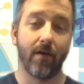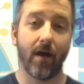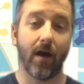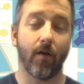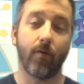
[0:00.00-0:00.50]

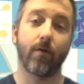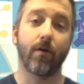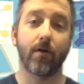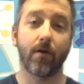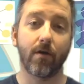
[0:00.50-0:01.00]
uh, or
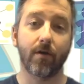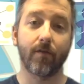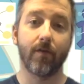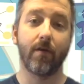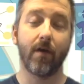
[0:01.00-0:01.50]
hurt.
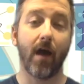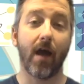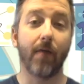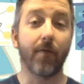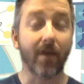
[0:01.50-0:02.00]
Uh,
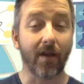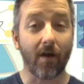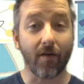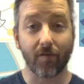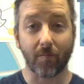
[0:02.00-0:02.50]
and we can
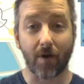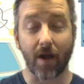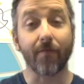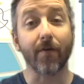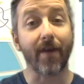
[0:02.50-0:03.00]
also pray
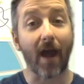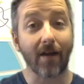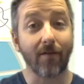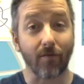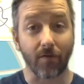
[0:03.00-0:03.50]
for
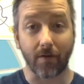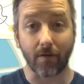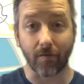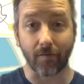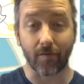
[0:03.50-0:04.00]
doctors and
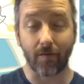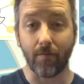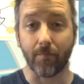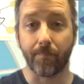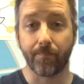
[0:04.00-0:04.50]
nurses
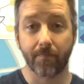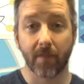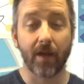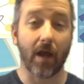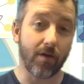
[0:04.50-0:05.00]
too.
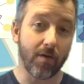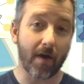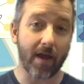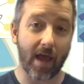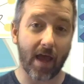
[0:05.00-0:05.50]
Now, you
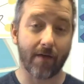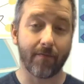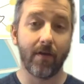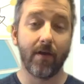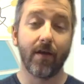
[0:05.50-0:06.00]
might
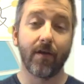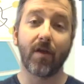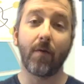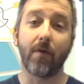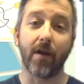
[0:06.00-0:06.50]
have
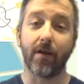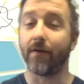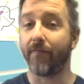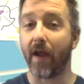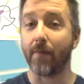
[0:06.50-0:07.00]
someone in your
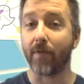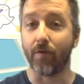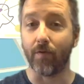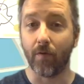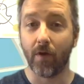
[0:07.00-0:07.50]
family
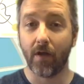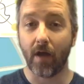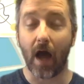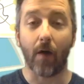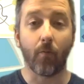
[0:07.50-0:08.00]
who
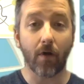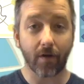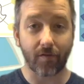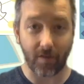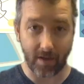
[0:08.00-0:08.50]

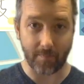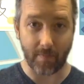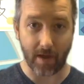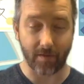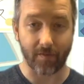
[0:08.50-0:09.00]
works in
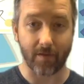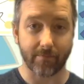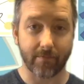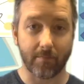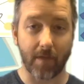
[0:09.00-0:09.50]
medicine,
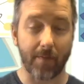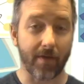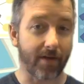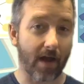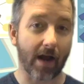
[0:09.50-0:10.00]
maybe
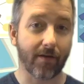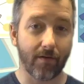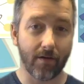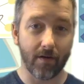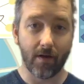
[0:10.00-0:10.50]
a
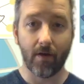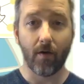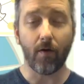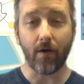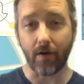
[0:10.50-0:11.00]
doctor
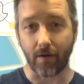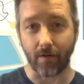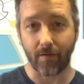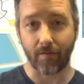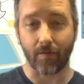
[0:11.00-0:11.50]
or a
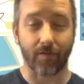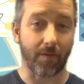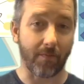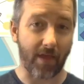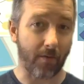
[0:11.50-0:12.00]
nurse or
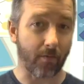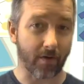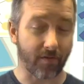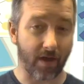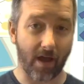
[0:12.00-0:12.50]
someone that
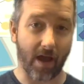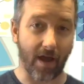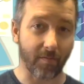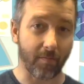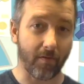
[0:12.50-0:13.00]
works at a
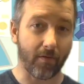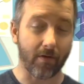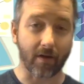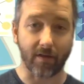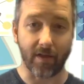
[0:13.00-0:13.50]
hospital or
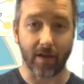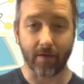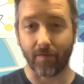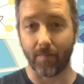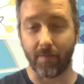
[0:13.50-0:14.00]
a clinic
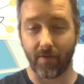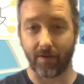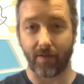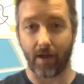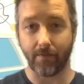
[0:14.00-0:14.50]
or something
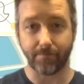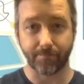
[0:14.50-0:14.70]
like that.